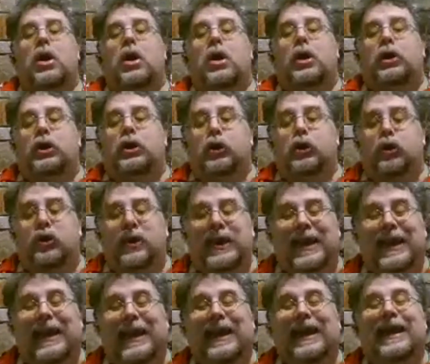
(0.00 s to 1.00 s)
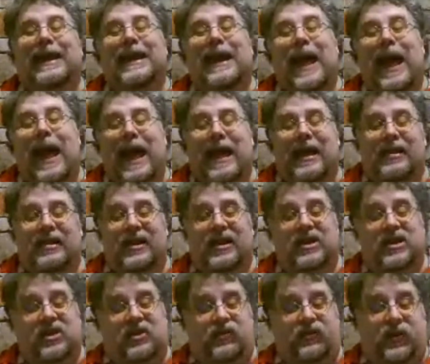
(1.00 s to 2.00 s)
You need a
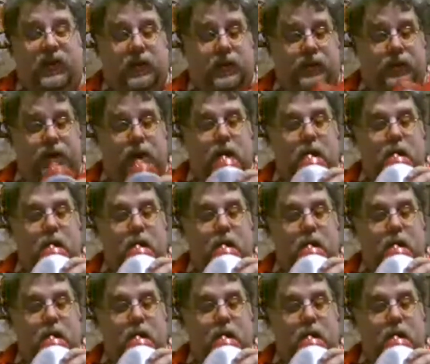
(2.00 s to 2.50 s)
list field.